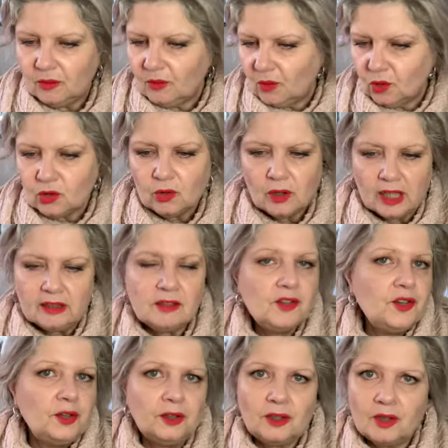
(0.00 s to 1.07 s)
also last
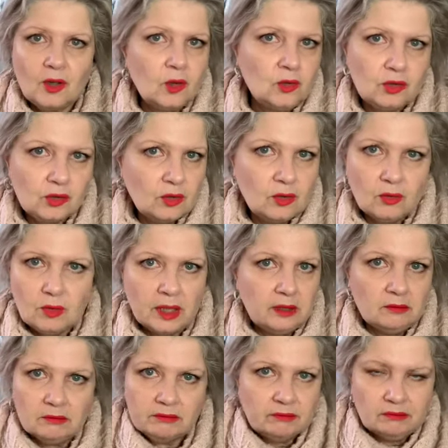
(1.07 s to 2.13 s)
year, also
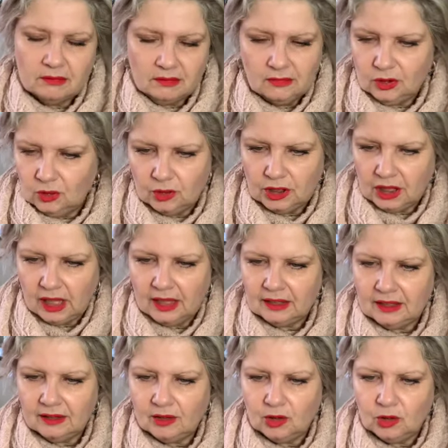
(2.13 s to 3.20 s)
when she had
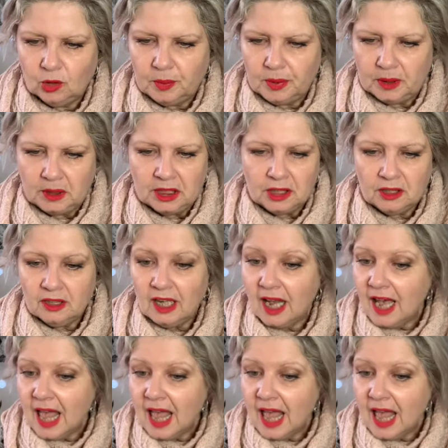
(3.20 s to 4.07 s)
an operation.